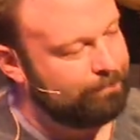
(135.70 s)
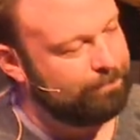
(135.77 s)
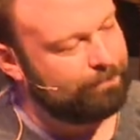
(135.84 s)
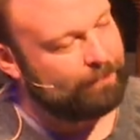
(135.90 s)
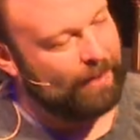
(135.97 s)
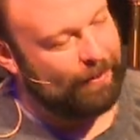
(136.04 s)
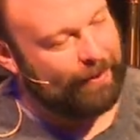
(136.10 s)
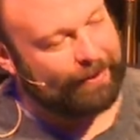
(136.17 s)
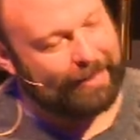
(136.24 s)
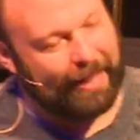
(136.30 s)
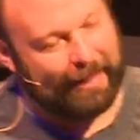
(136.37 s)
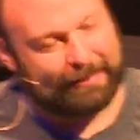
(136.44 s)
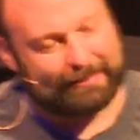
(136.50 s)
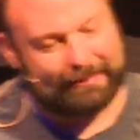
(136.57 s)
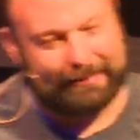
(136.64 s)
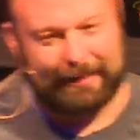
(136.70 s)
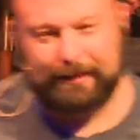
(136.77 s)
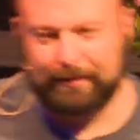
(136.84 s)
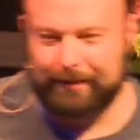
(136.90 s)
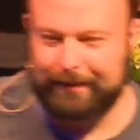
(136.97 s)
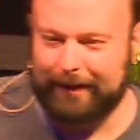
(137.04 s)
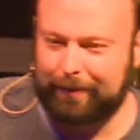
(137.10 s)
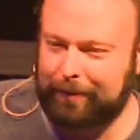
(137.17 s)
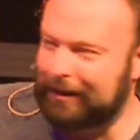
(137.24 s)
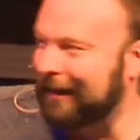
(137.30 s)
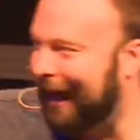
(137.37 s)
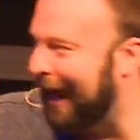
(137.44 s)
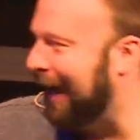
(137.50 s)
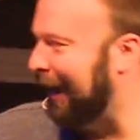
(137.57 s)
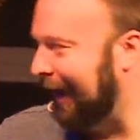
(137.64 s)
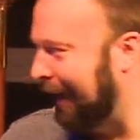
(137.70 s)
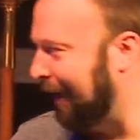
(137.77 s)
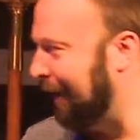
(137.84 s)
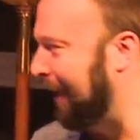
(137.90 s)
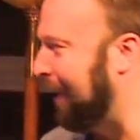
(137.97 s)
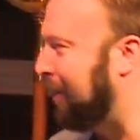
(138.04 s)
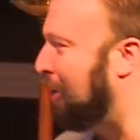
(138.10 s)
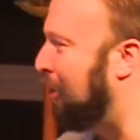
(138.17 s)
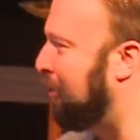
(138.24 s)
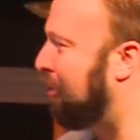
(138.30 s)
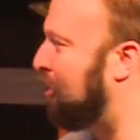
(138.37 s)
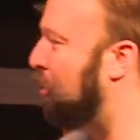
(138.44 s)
and then God sends him into hiding, and he goes to